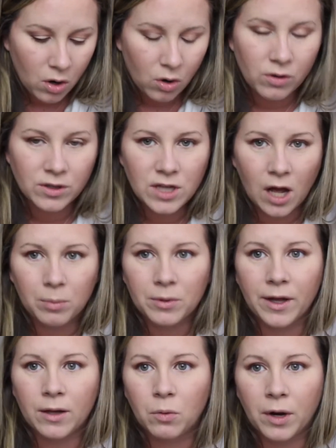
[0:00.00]
or the top
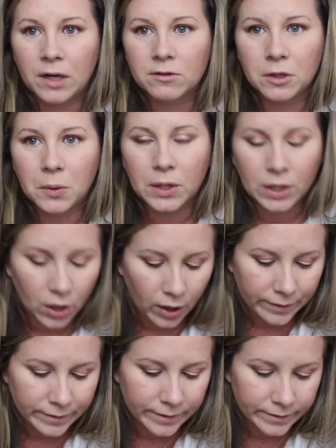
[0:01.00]
lid, whatever you want to
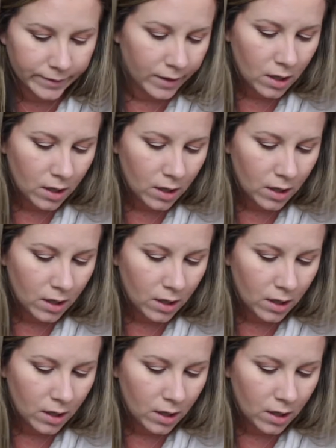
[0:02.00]
call it.